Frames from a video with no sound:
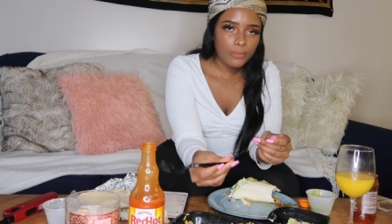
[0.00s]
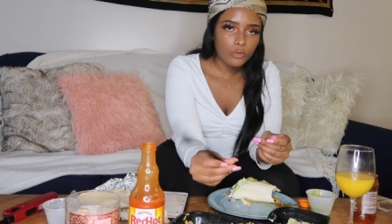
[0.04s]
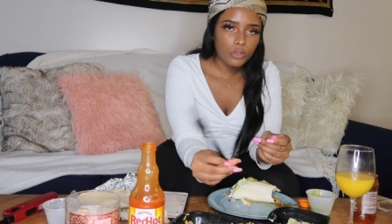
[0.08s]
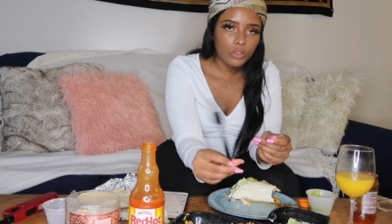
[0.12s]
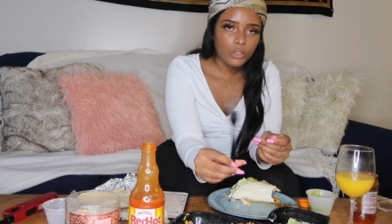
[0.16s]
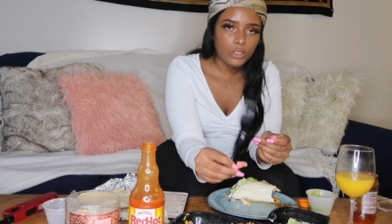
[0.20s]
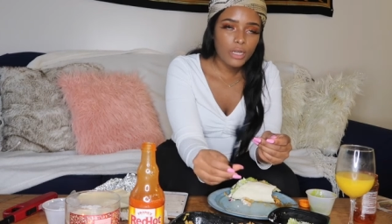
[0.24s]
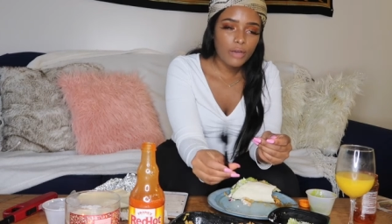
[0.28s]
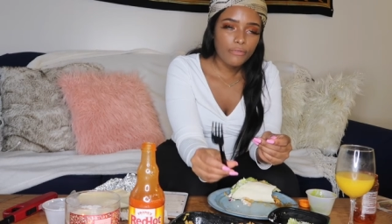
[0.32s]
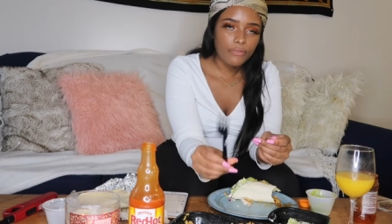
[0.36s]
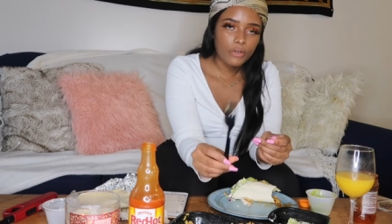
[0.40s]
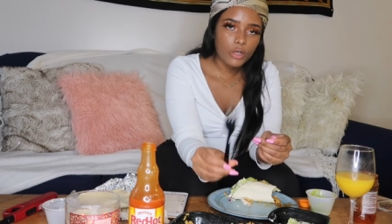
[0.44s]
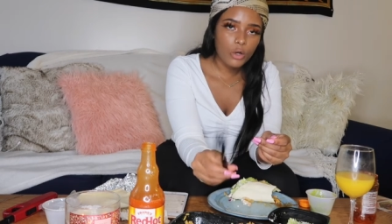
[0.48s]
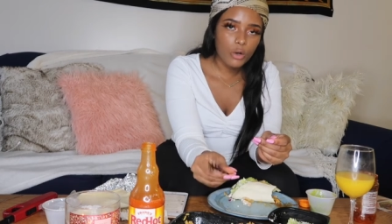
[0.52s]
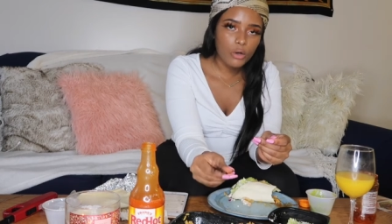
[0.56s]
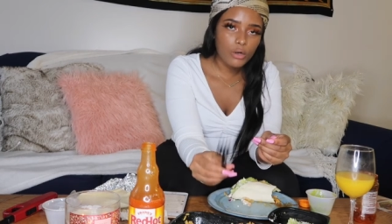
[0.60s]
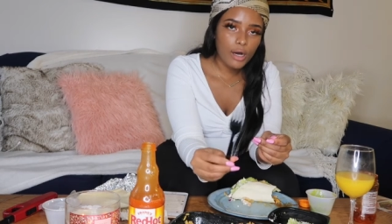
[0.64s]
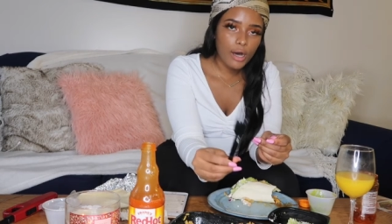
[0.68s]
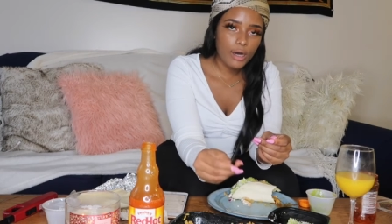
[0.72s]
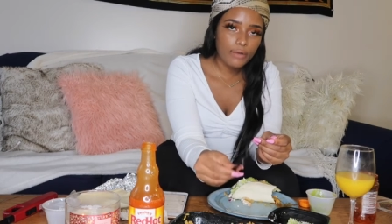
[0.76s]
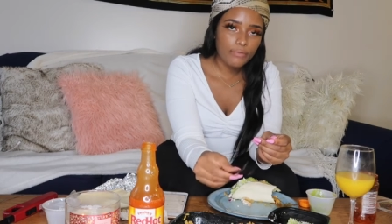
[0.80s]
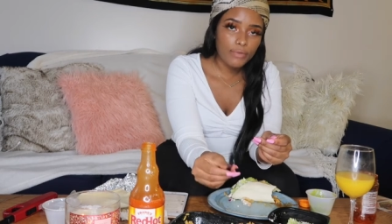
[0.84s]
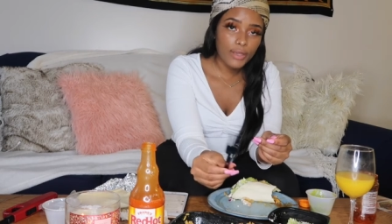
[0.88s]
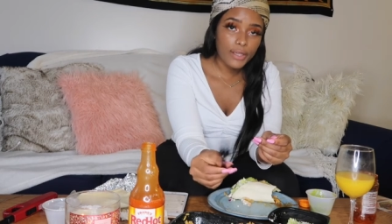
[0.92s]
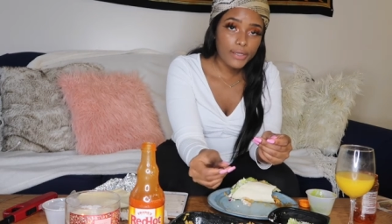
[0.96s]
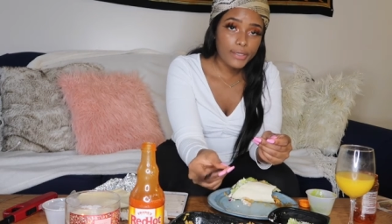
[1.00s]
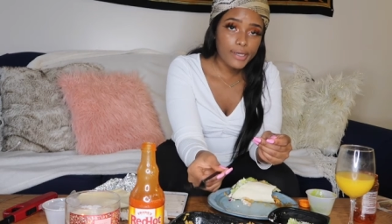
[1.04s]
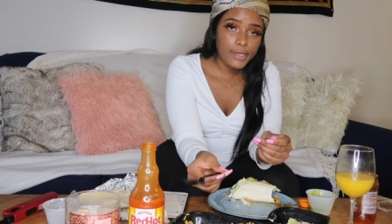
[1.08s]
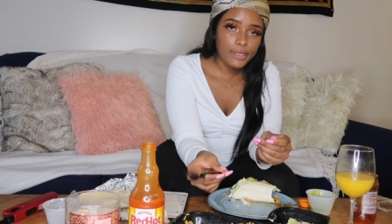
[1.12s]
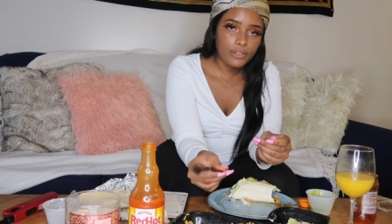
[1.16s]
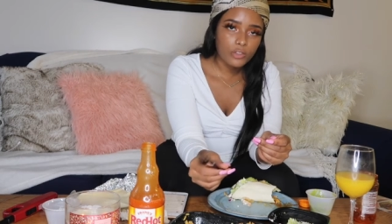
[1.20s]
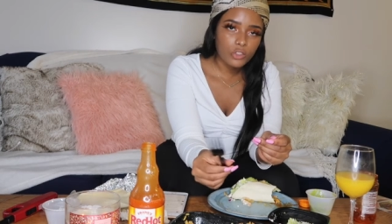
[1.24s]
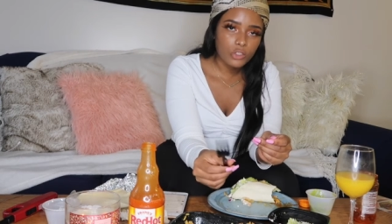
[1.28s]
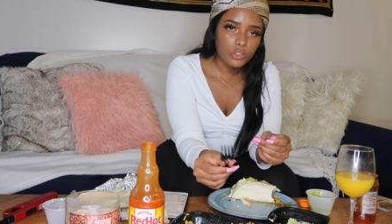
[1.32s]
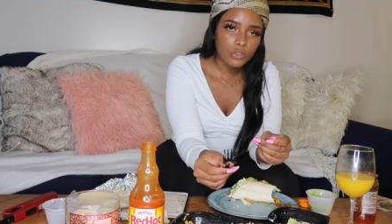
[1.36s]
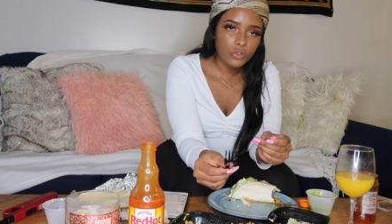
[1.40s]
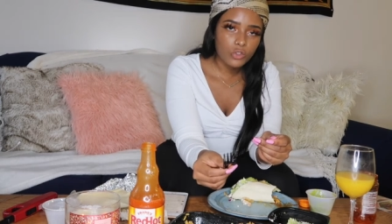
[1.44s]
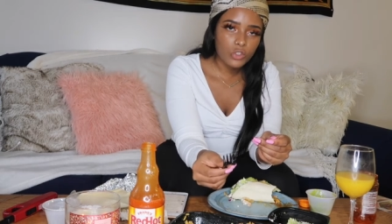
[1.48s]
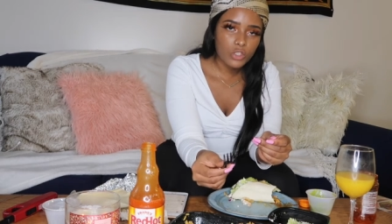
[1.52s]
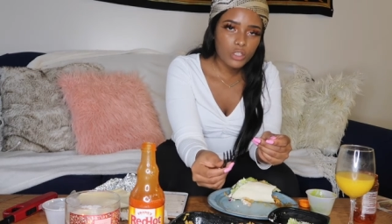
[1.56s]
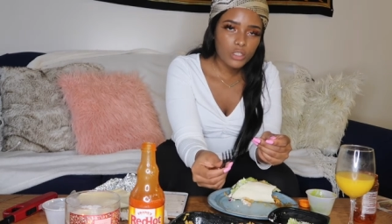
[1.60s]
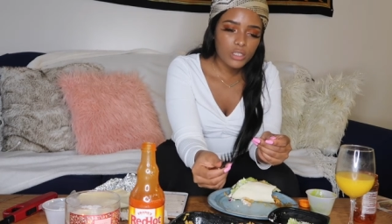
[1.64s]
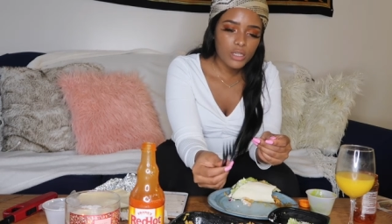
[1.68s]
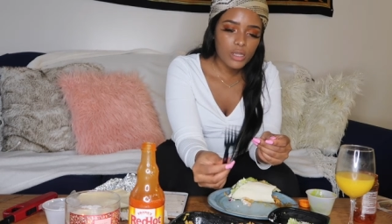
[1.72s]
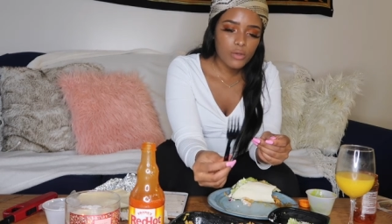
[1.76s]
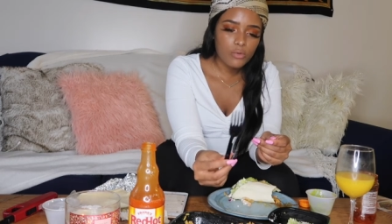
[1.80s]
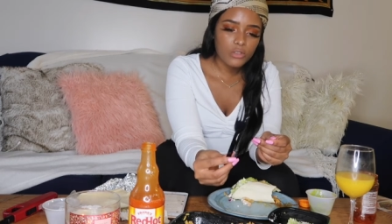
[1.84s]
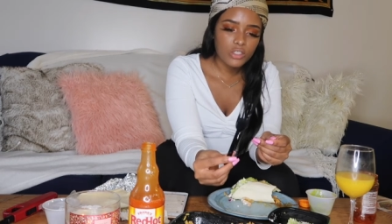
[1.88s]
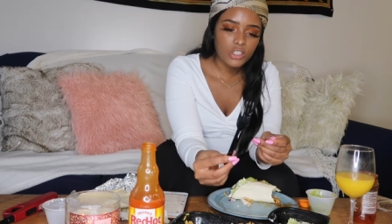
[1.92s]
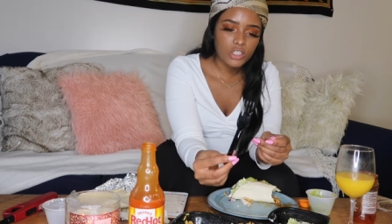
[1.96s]
We would never go on vacations because
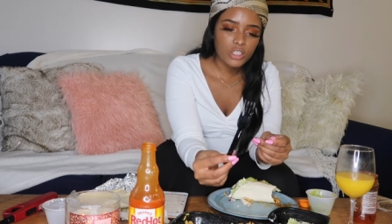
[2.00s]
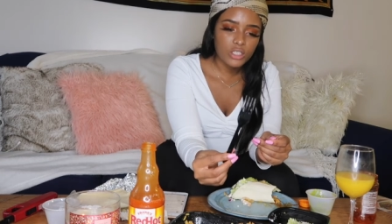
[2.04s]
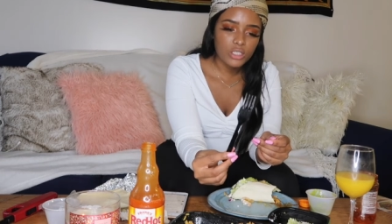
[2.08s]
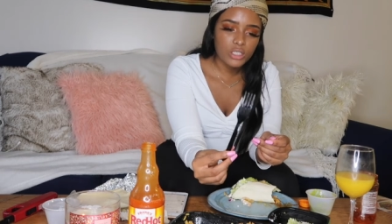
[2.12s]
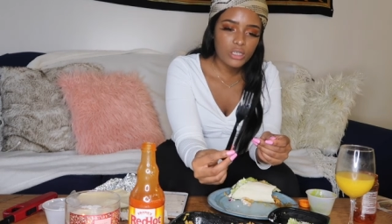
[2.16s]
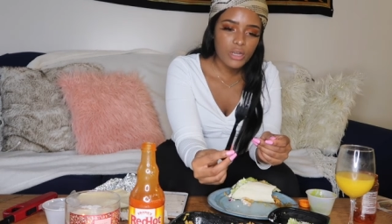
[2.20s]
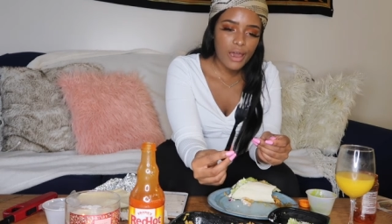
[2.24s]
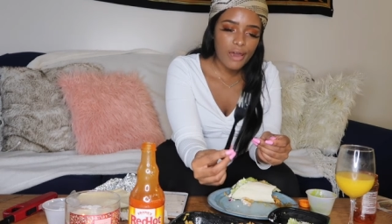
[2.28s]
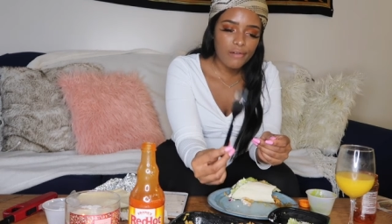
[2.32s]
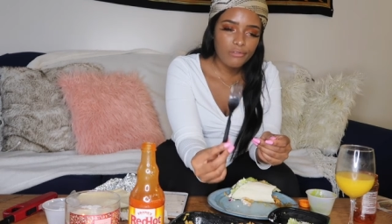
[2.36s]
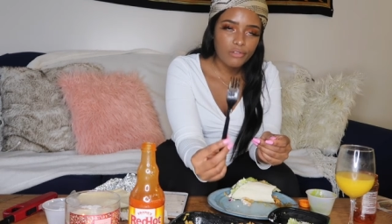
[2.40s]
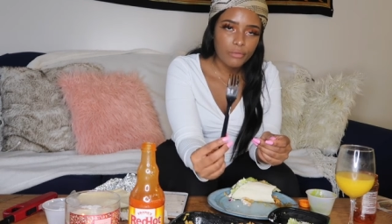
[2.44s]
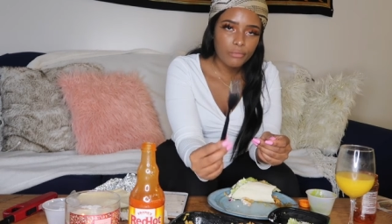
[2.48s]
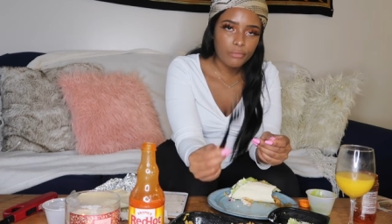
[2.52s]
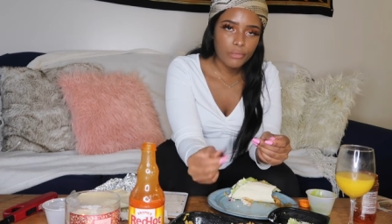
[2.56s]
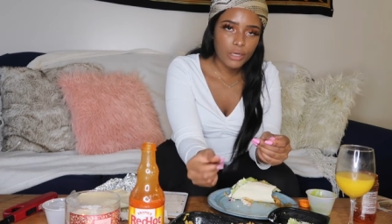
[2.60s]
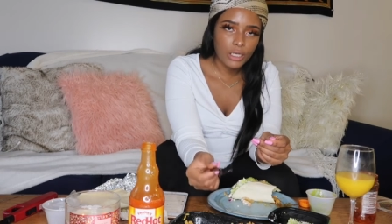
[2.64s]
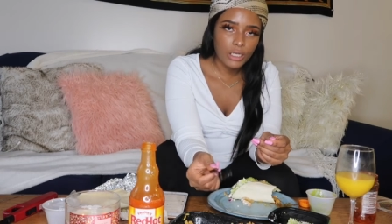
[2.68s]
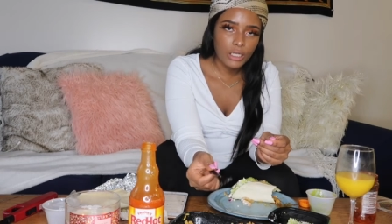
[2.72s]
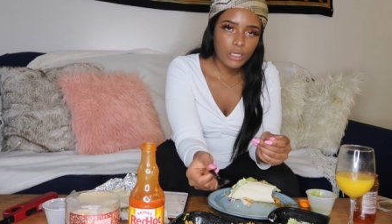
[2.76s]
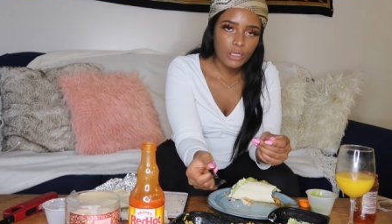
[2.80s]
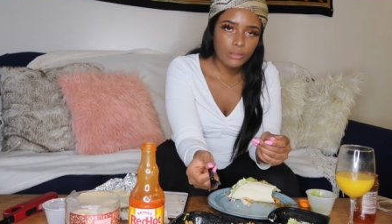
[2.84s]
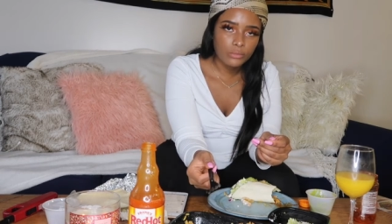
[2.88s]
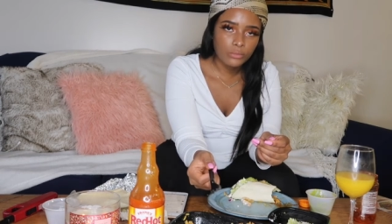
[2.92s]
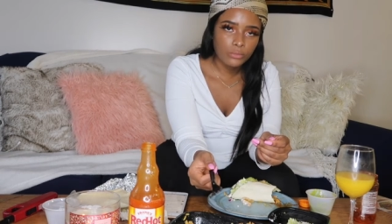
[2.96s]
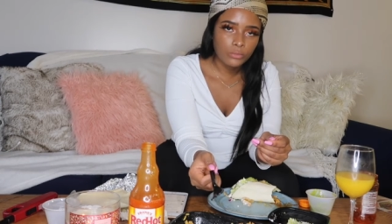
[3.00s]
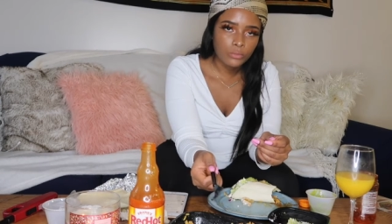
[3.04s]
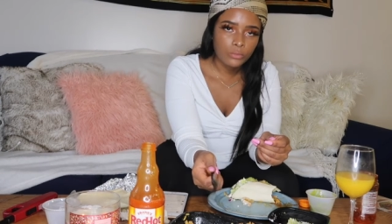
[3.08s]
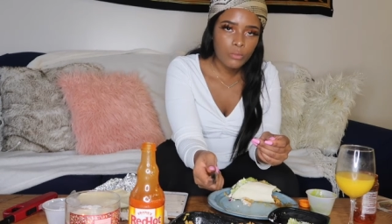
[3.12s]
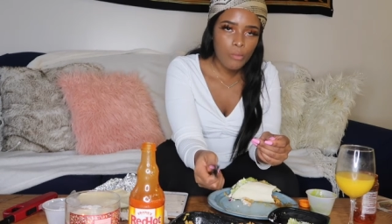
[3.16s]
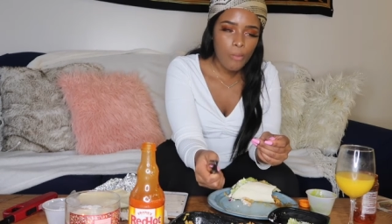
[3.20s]
like we just didn't have the money.